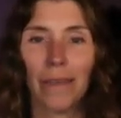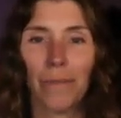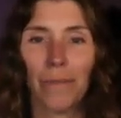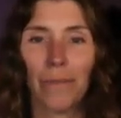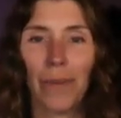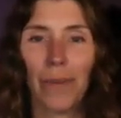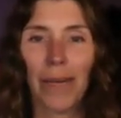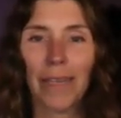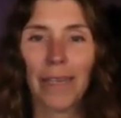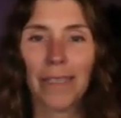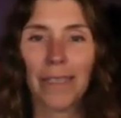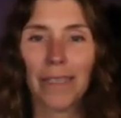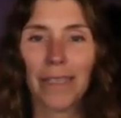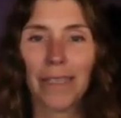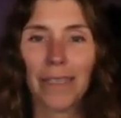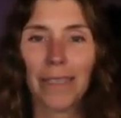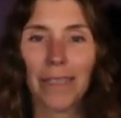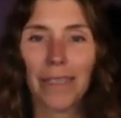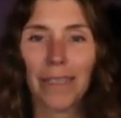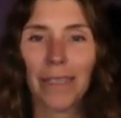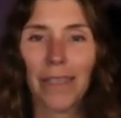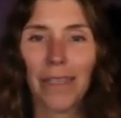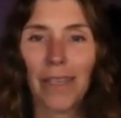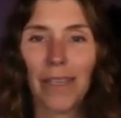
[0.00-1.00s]
But,
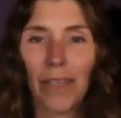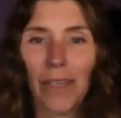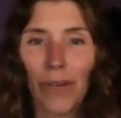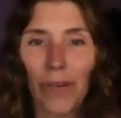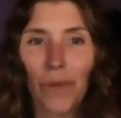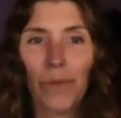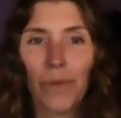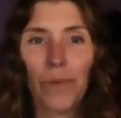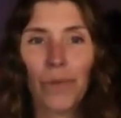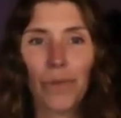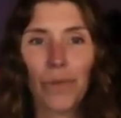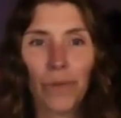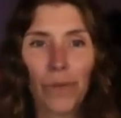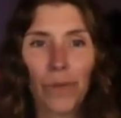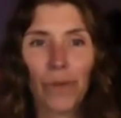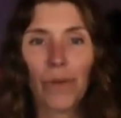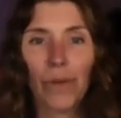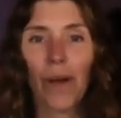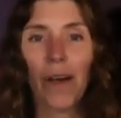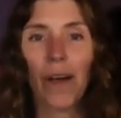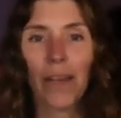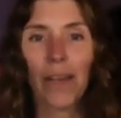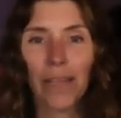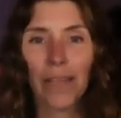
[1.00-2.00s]

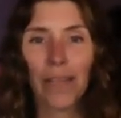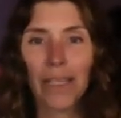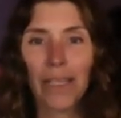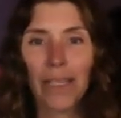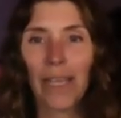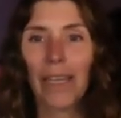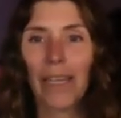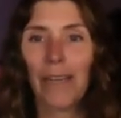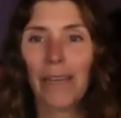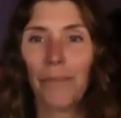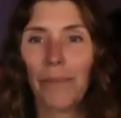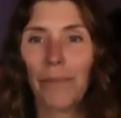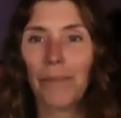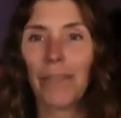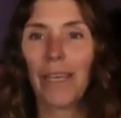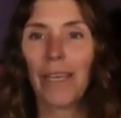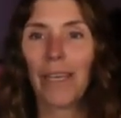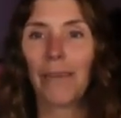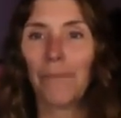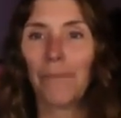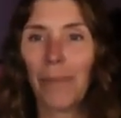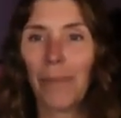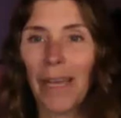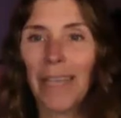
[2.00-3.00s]
on a
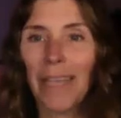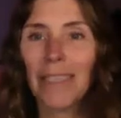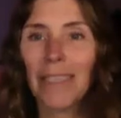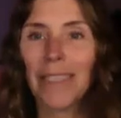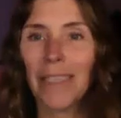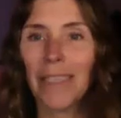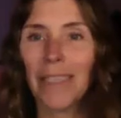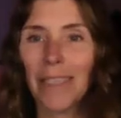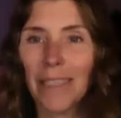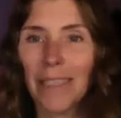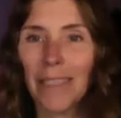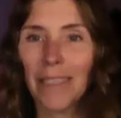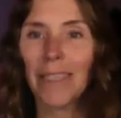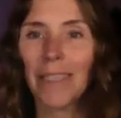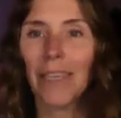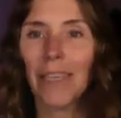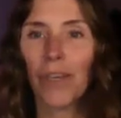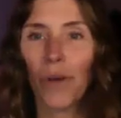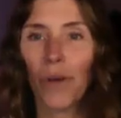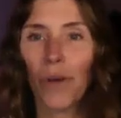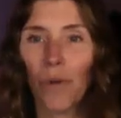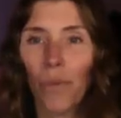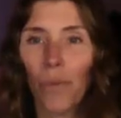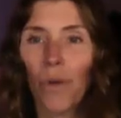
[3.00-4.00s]
day-to-day basis,
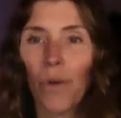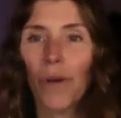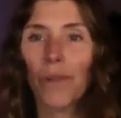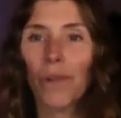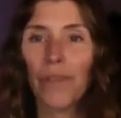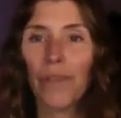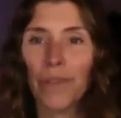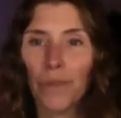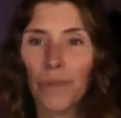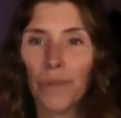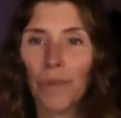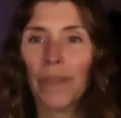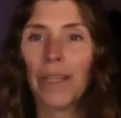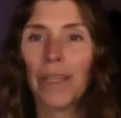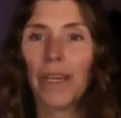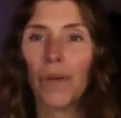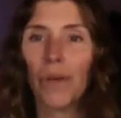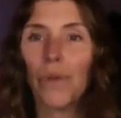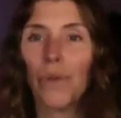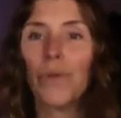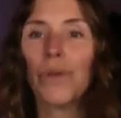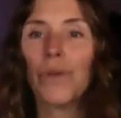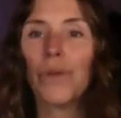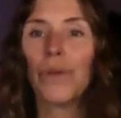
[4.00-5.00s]
your world is really
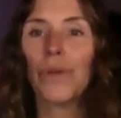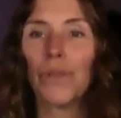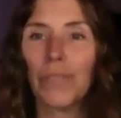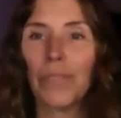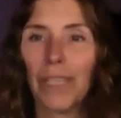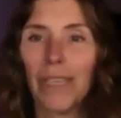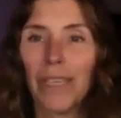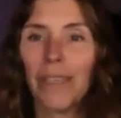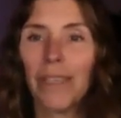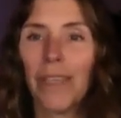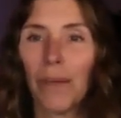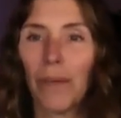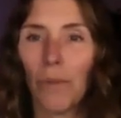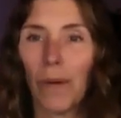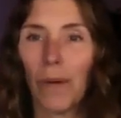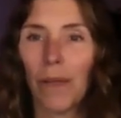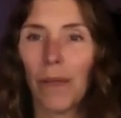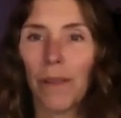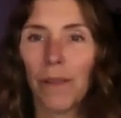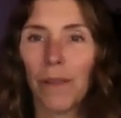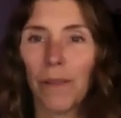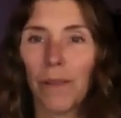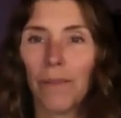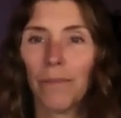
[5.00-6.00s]
who you're dealing
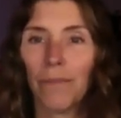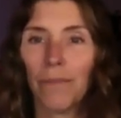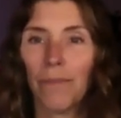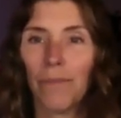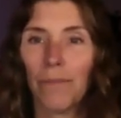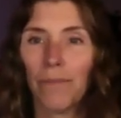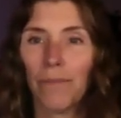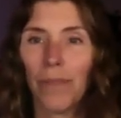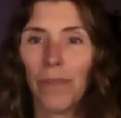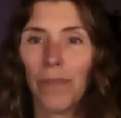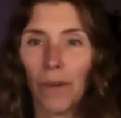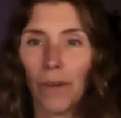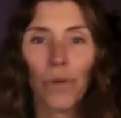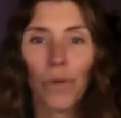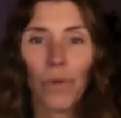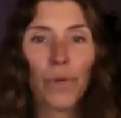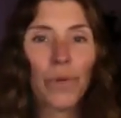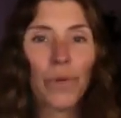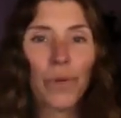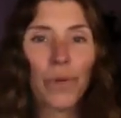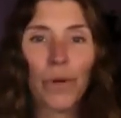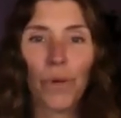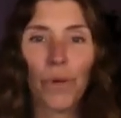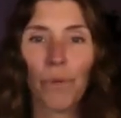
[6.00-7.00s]
with,
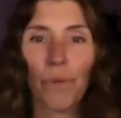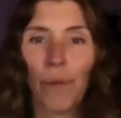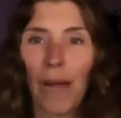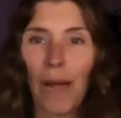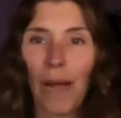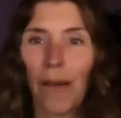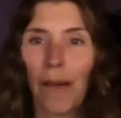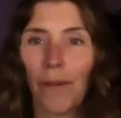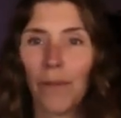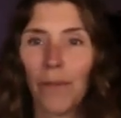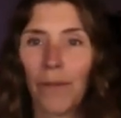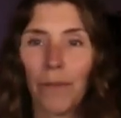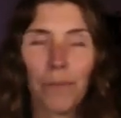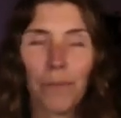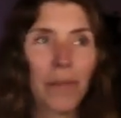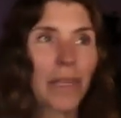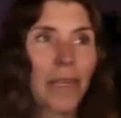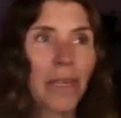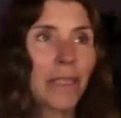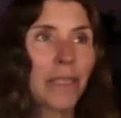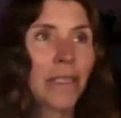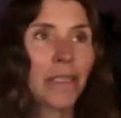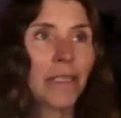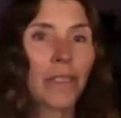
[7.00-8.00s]
who you're around, the
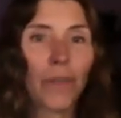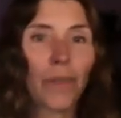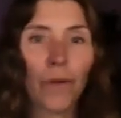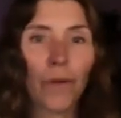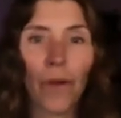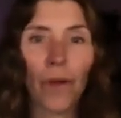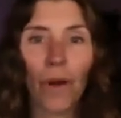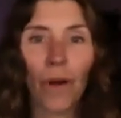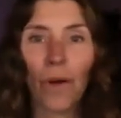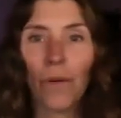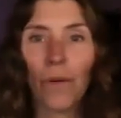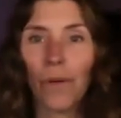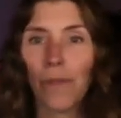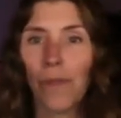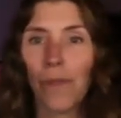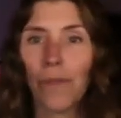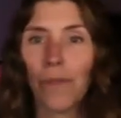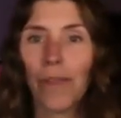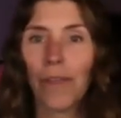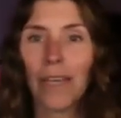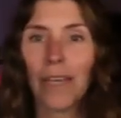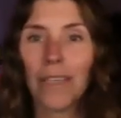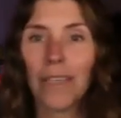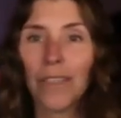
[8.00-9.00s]
places you go, the
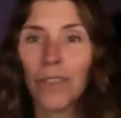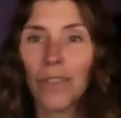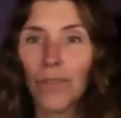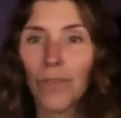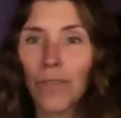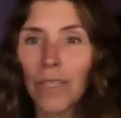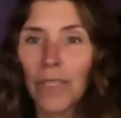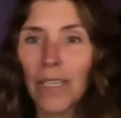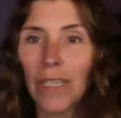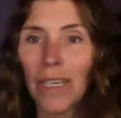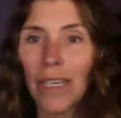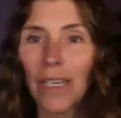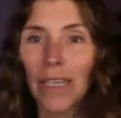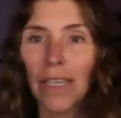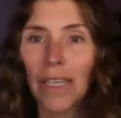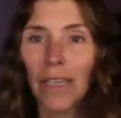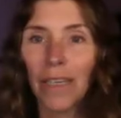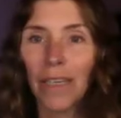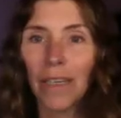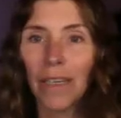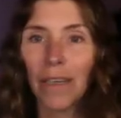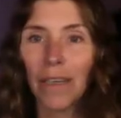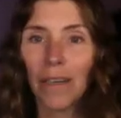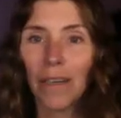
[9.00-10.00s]
things you see
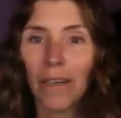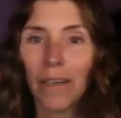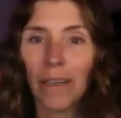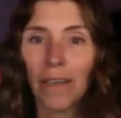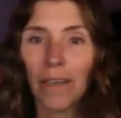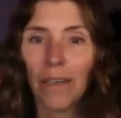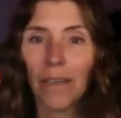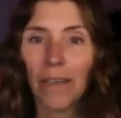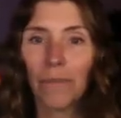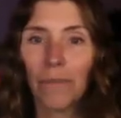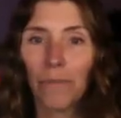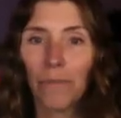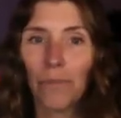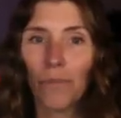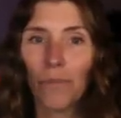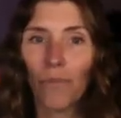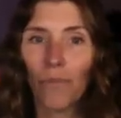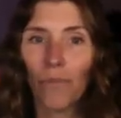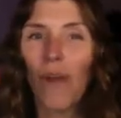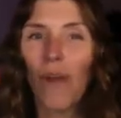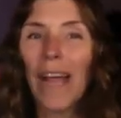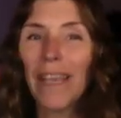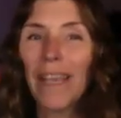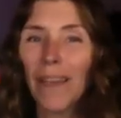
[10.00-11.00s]

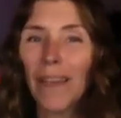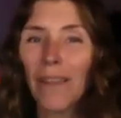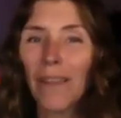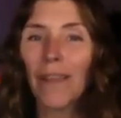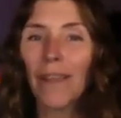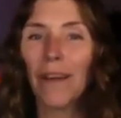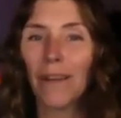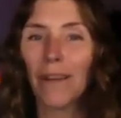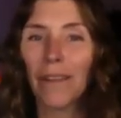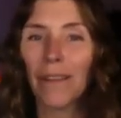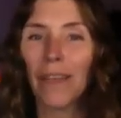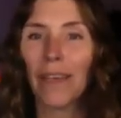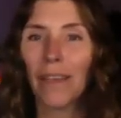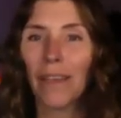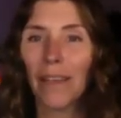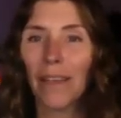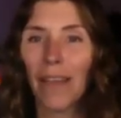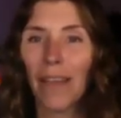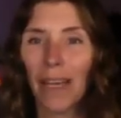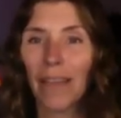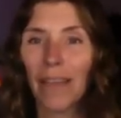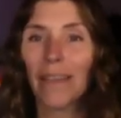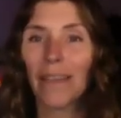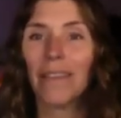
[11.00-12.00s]
regularly,
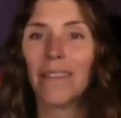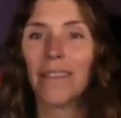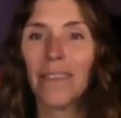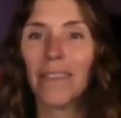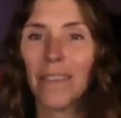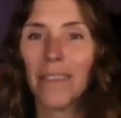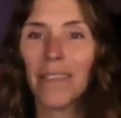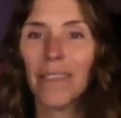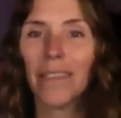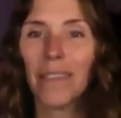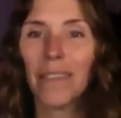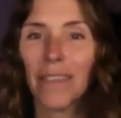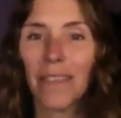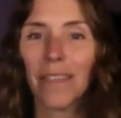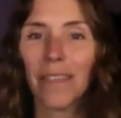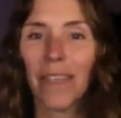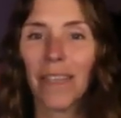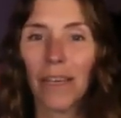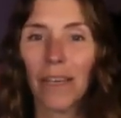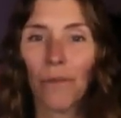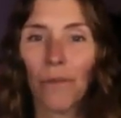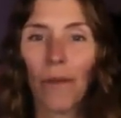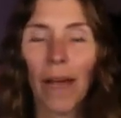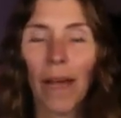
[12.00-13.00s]
like
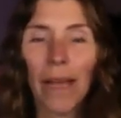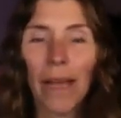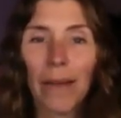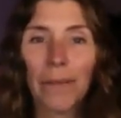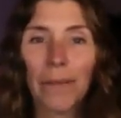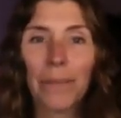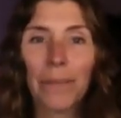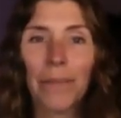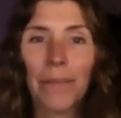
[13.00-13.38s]
consistently, right?